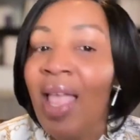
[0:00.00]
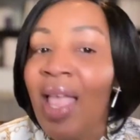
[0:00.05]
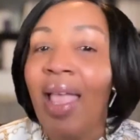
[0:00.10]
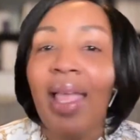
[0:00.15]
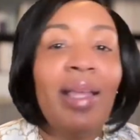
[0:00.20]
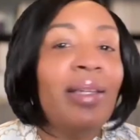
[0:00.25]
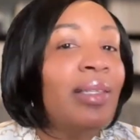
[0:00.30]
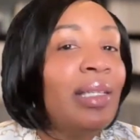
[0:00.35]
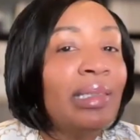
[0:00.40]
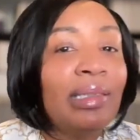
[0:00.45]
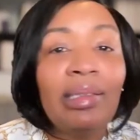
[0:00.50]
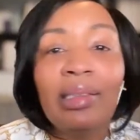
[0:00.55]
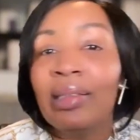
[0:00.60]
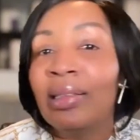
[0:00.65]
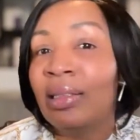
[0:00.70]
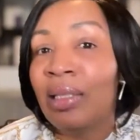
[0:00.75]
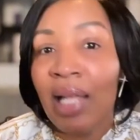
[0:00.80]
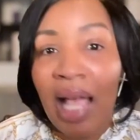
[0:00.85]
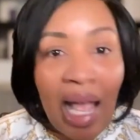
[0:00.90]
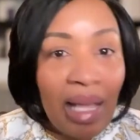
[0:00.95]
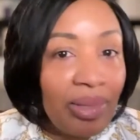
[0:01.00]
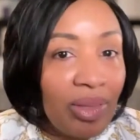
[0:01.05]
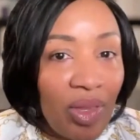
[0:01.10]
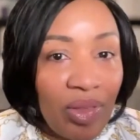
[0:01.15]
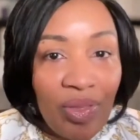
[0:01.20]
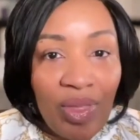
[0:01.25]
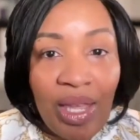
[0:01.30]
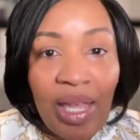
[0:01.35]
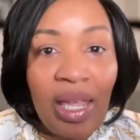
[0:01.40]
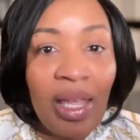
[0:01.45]
And this is not the
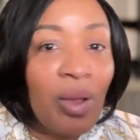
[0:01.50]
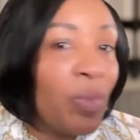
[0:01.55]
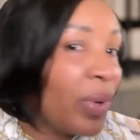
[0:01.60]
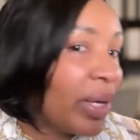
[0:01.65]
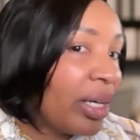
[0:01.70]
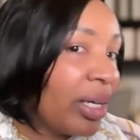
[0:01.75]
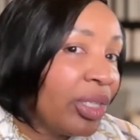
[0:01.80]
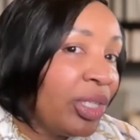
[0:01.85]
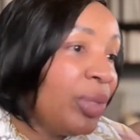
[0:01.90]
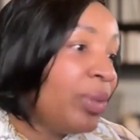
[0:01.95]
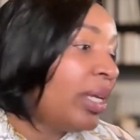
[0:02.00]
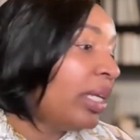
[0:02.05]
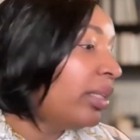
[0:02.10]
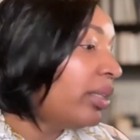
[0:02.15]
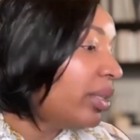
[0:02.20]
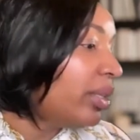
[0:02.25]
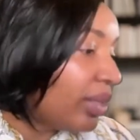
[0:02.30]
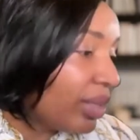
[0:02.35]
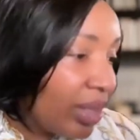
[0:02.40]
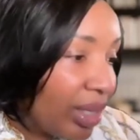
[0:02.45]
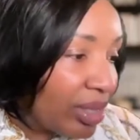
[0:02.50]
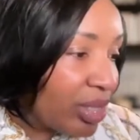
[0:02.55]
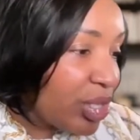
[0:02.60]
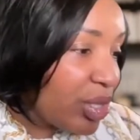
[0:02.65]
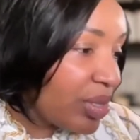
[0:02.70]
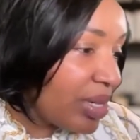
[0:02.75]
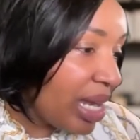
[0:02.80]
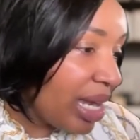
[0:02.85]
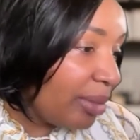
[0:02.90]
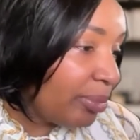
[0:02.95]
thing where you can look at
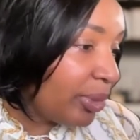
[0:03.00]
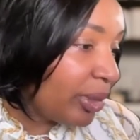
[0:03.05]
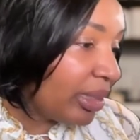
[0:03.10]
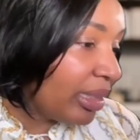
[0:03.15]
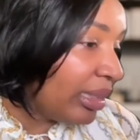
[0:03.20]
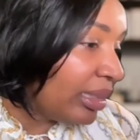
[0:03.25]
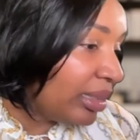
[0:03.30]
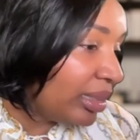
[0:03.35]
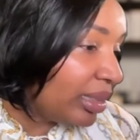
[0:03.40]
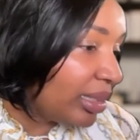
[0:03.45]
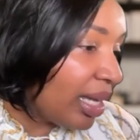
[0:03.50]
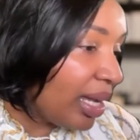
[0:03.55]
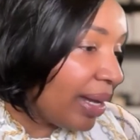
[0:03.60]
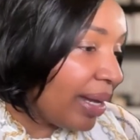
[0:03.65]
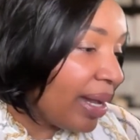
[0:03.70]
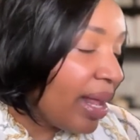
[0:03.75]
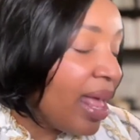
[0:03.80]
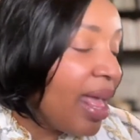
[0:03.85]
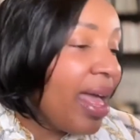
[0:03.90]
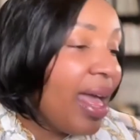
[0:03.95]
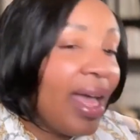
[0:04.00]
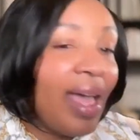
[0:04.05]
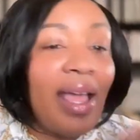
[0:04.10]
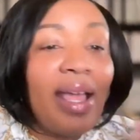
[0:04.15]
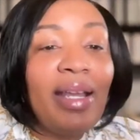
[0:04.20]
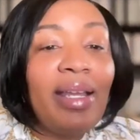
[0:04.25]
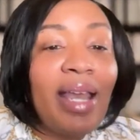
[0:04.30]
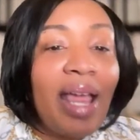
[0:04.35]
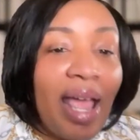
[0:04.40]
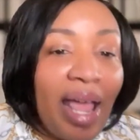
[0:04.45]
your neighbor and say,
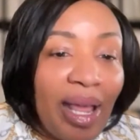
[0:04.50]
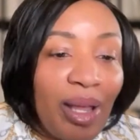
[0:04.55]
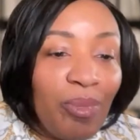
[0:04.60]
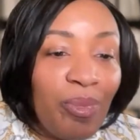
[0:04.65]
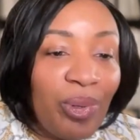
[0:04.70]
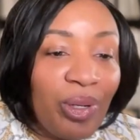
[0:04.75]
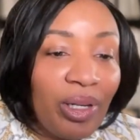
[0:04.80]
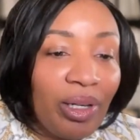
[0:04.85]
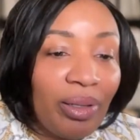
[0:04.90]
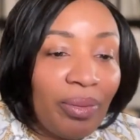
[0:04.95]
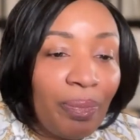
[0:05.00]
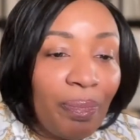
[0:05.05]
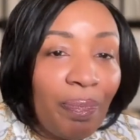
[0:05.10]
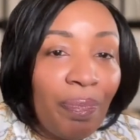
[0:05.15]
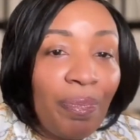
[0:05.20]
hey, neighbor,